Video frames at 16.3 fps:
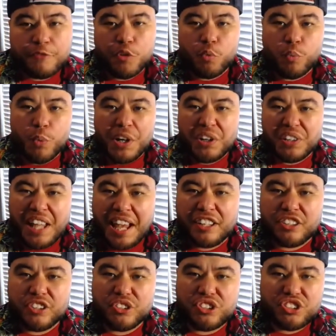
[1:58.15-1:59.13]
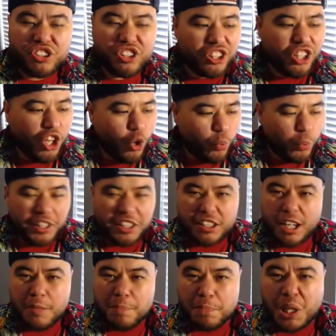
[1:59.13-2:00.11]
for Will Anderson with
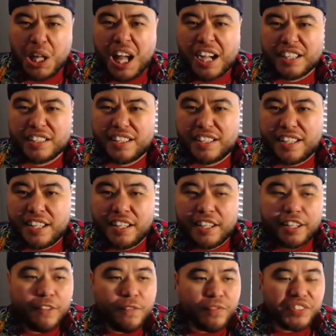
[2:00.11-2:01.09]
the blocked kick.